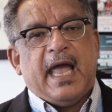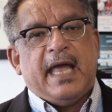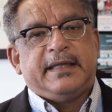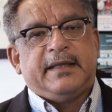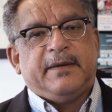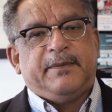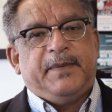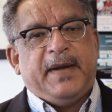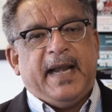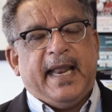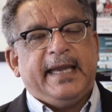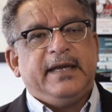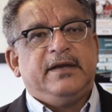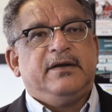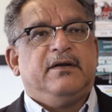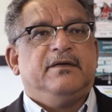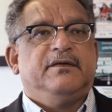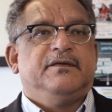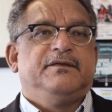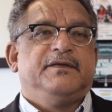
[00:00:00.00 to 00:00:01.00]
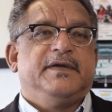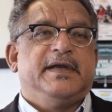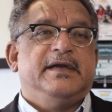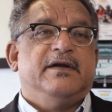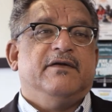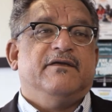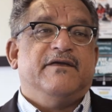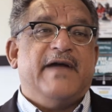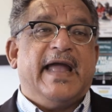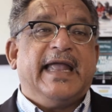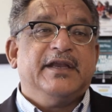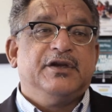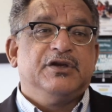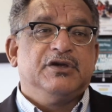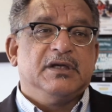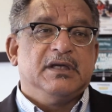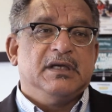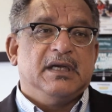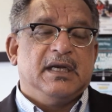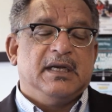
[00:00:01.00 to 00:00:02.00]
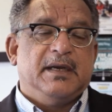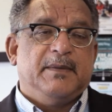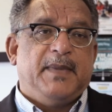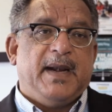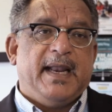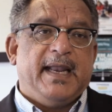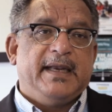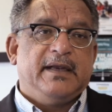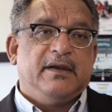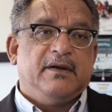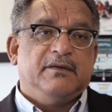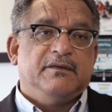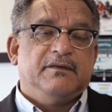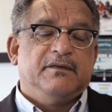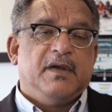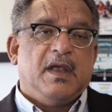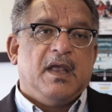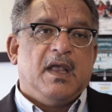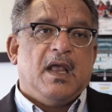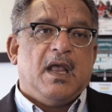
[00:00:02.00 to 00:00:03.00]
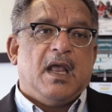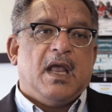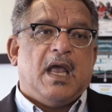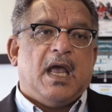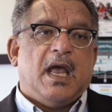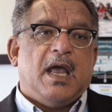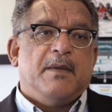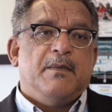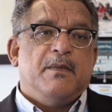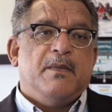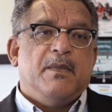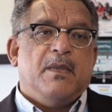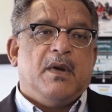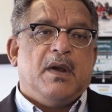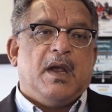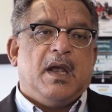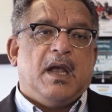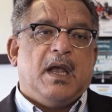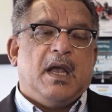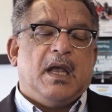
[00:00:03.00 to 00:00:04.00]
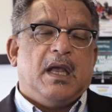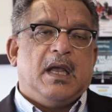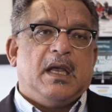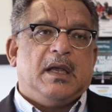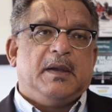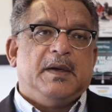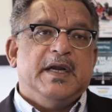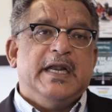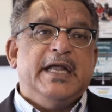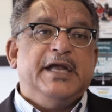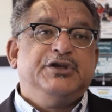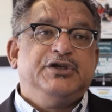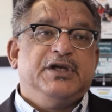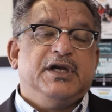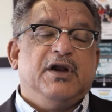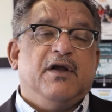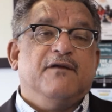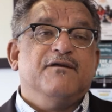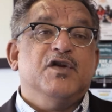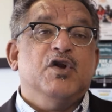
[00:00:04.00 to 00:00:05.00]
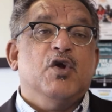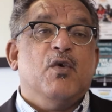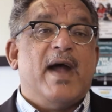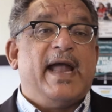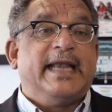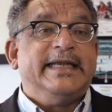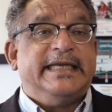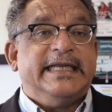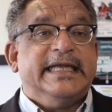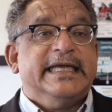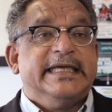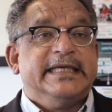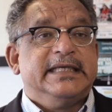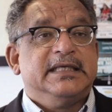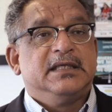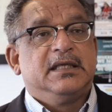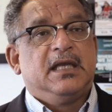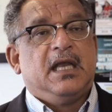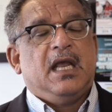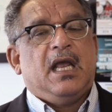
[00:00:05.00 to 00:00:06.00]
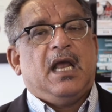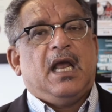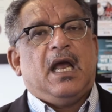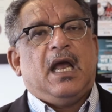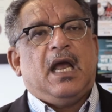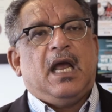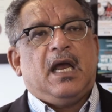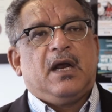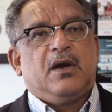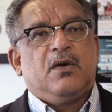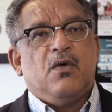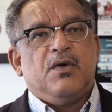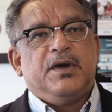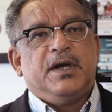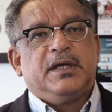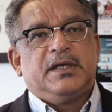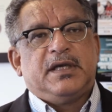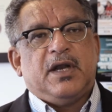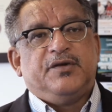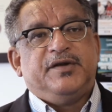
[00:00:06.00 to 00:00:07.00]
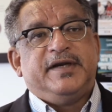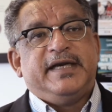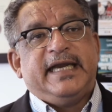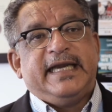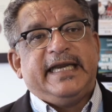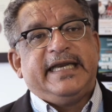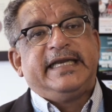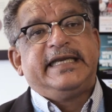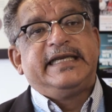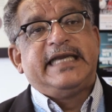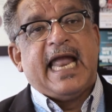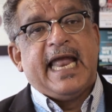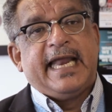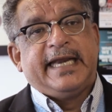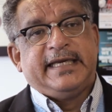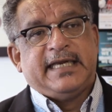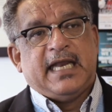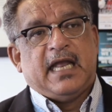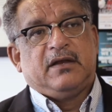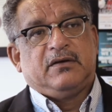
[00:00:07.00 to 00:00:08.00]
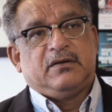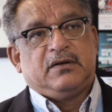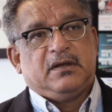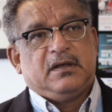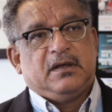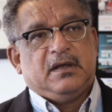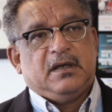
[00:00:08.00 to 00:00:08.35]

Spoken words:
As a place of innovation and a place of the nurturing of new ideas, Cornerstone really stands out.